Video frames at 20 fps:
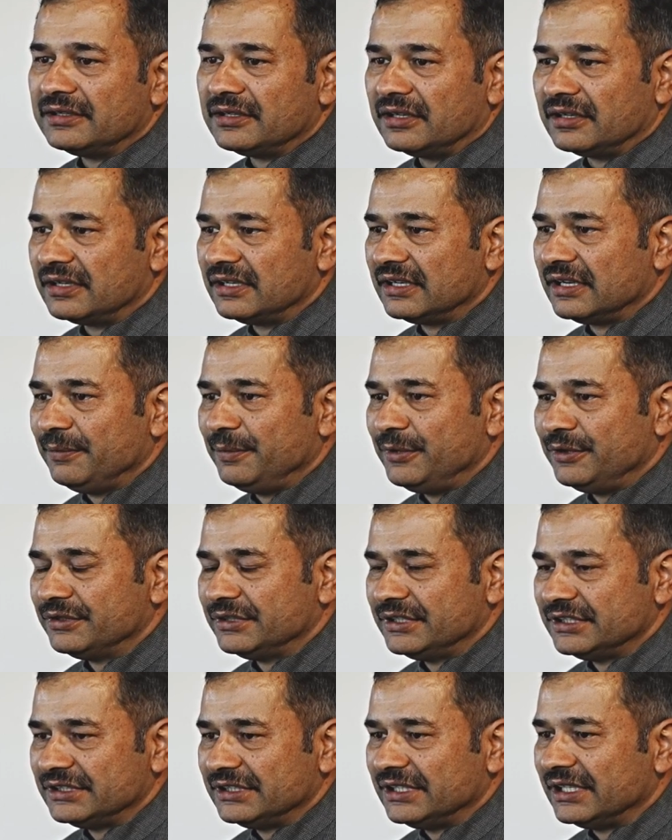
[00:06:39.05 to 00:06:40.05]
talking about
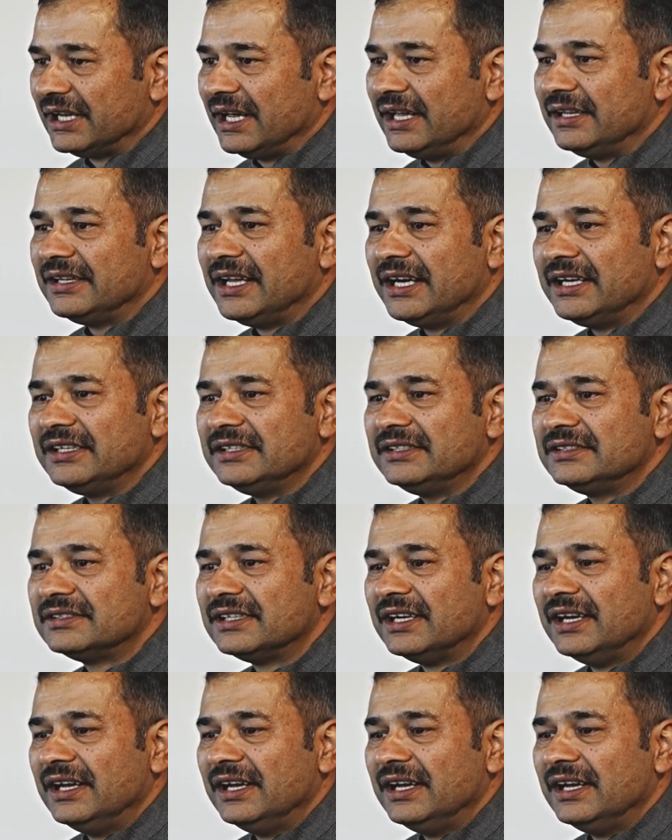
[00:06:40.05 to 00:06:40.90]
this thing, and that is